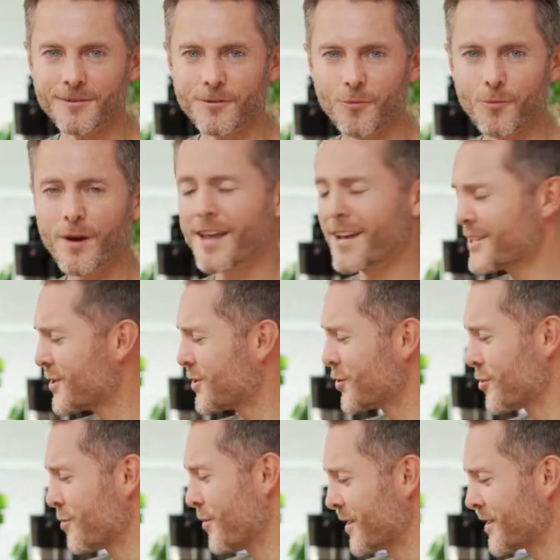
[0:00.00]
We are
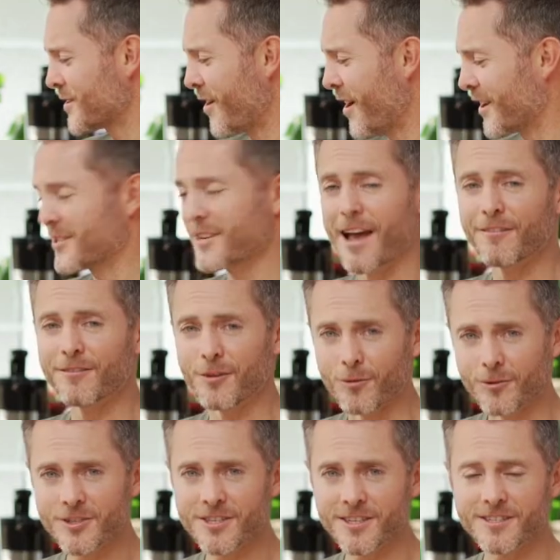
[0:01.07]
super excited to have
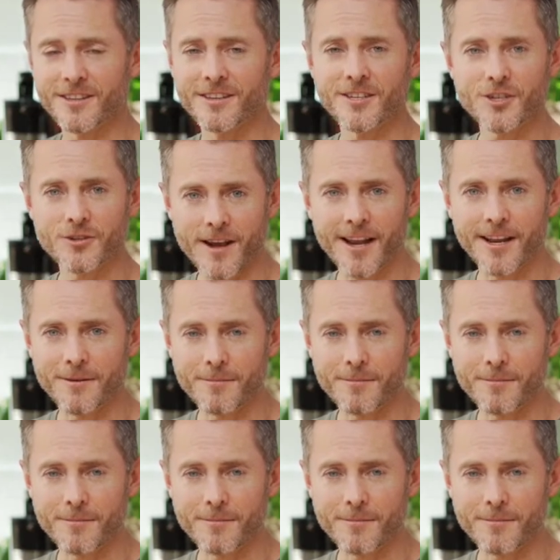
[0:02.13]
launched it to the Australian